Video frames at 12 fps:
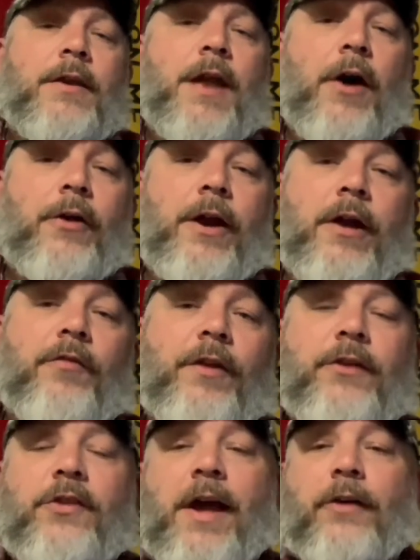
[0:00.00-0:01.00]
Down there I have
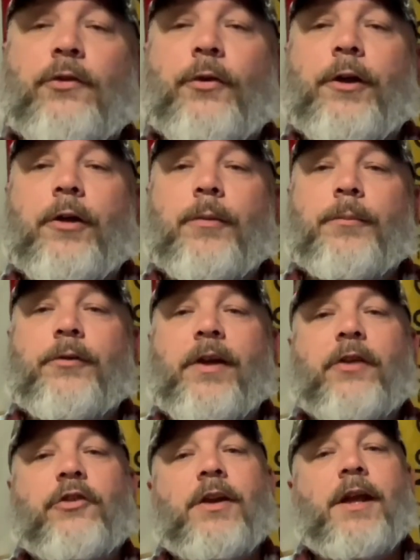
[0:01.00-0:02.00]
links to Axil Hearing
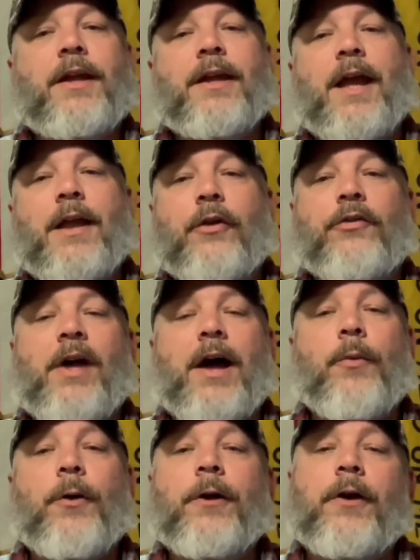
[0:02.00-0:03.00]
Protection, Gators
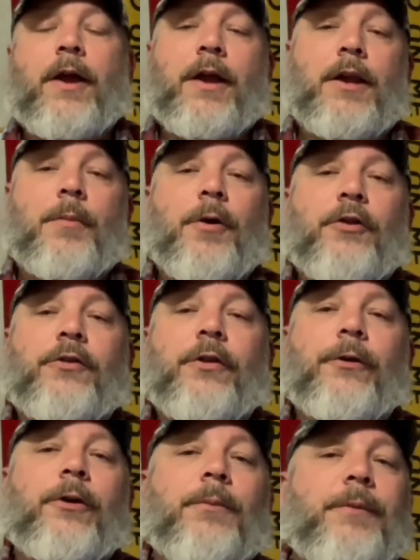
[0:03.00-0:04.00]
Eyewear, and a bunch of
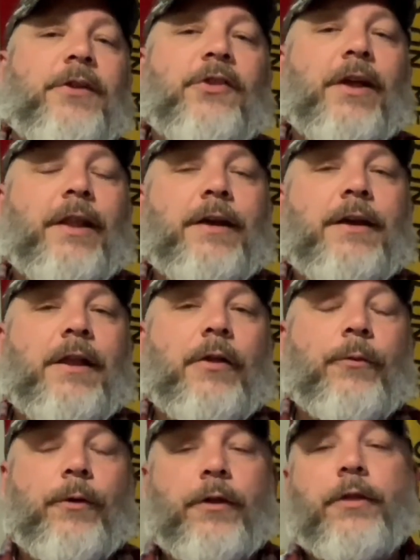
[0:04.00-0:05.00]
other companies I like
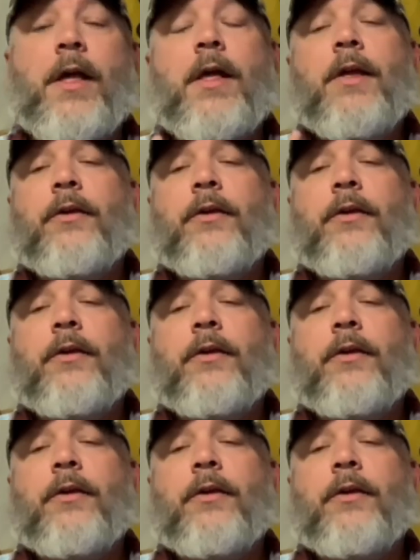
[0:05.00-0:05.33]
dealing with.